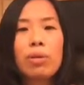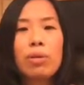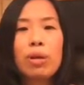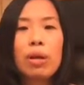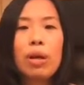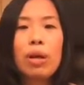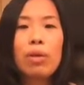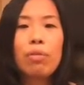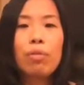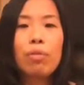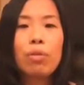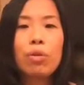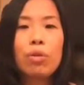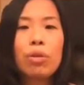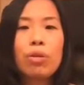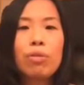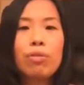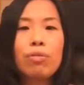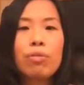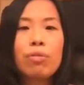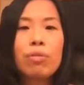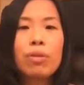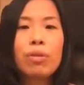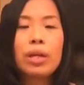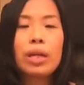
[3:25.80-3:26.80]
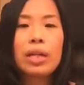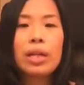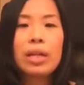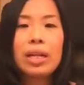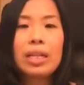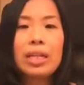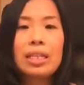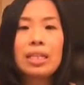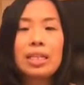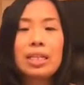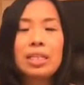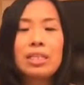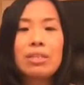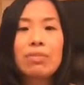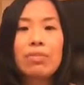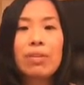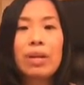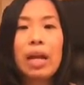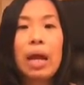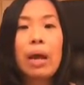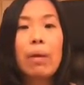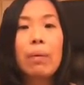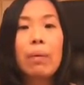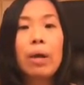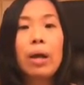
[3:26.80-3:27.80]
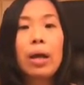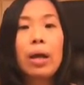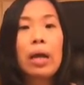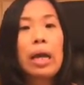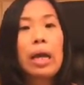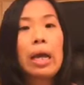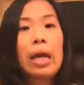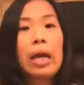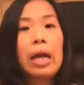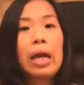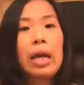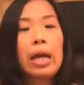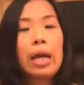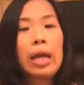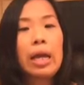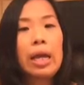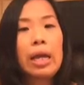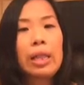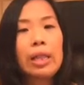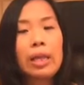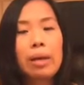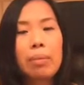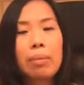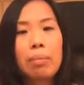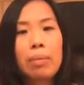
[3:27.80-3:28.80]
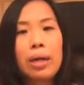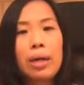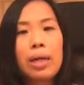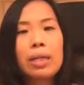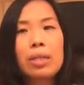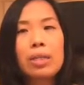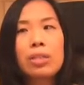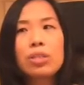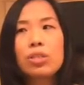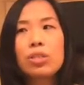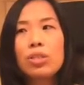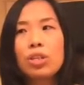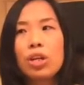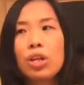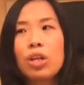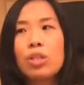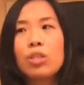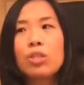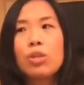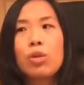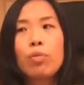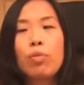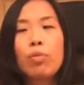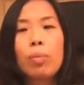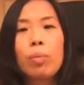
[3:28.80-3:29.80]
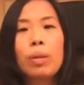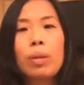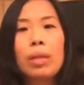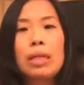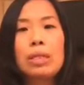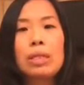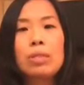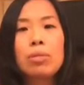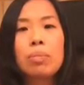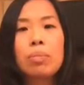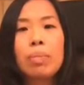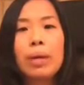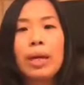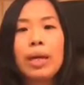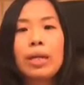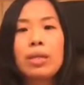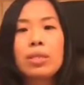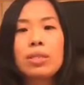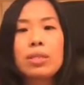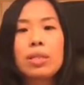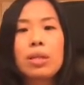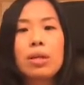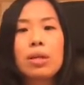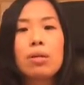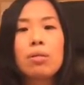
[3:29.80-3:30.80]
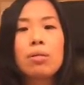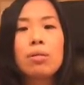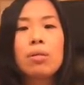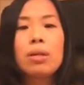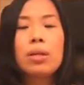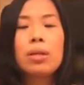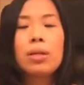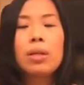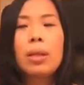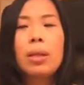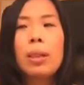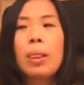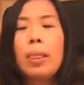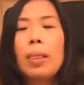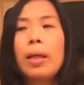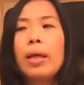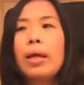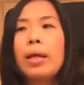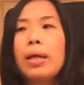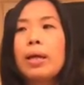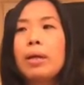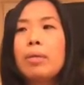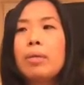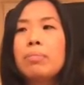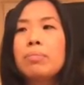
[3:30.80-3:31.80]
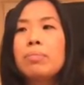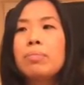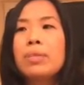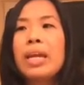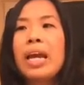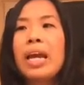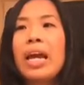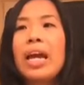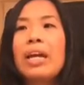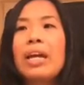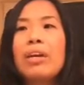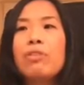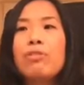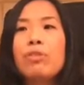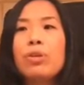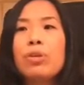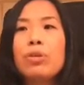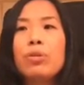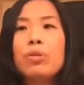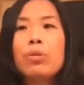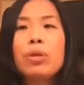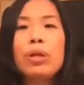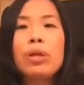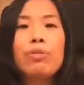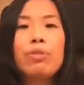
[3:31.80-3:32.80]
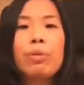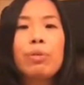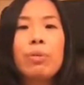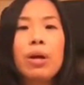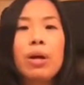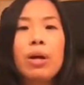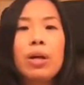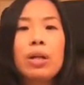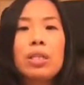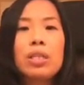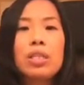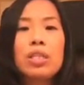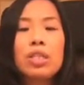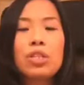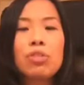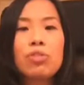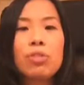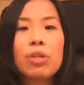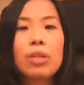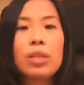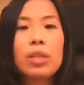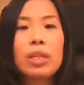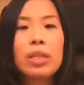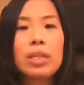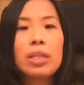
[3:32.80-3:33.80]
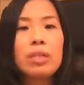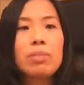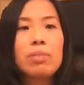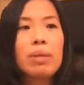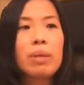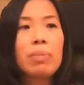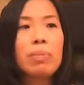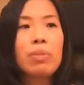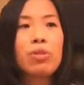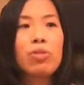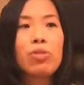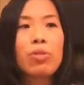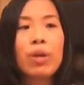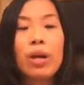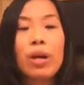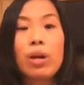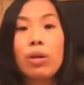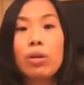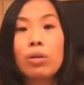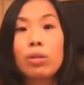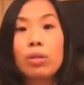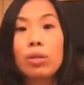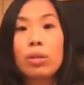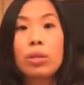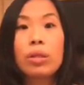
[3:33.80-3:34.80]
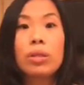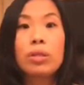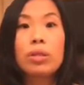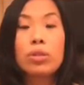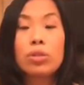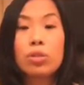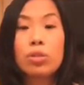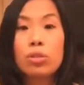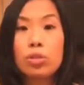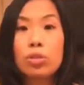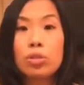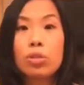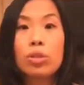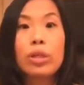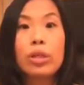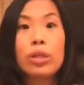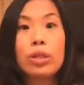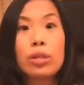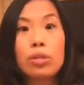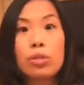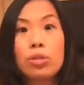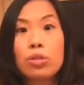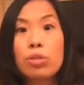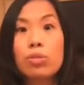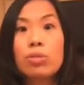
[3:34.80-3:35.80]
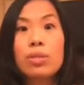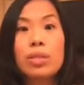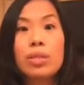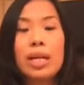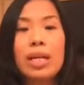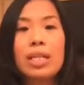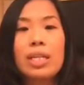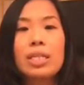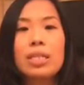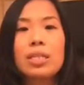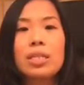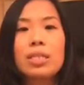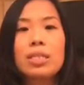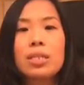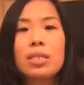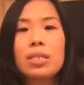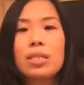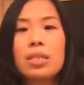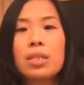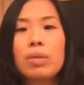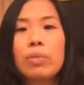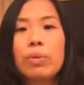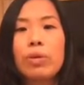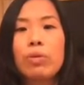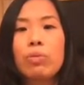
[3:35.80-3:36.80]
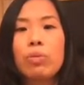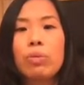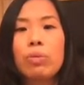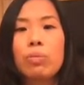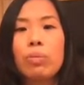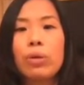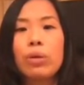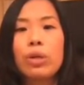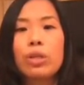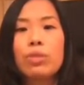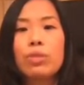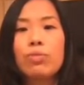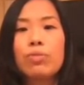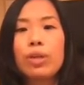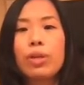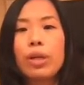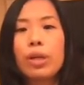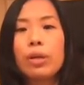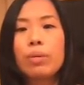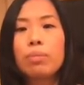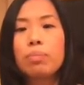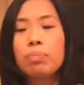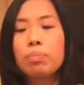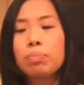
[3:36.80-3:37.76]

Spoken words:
a run of in excess of an hour, that might start to rub a little bit. So yeah, if you are considering these, maybe try on the 2 sizes to see which one works for you.